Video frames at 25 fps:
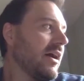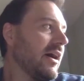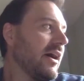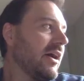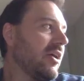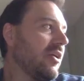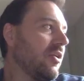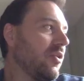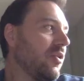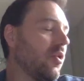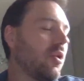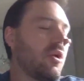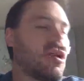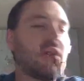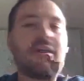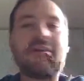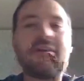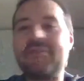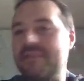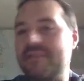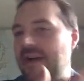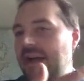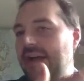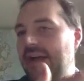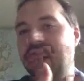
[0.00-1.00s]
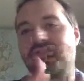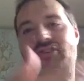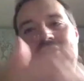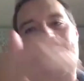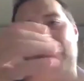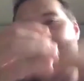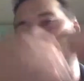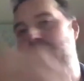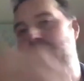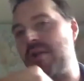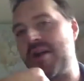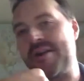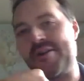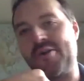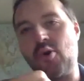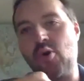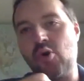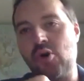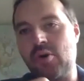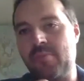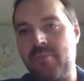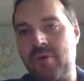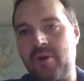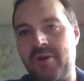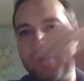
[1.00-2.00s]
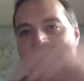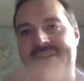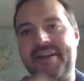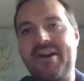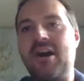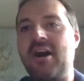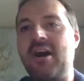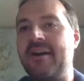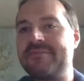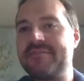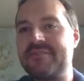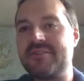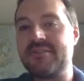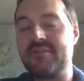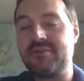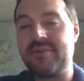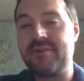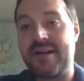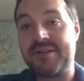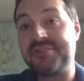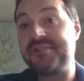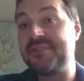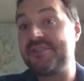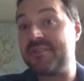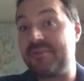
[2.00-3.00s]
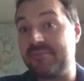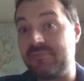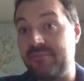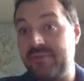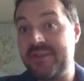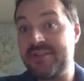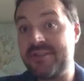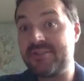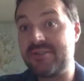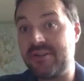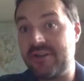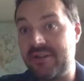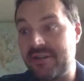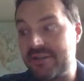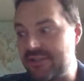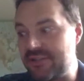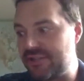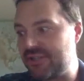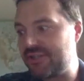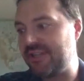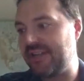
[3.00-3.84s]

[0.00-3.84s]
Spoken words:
Or I try to block a whole morning off to do actually some research,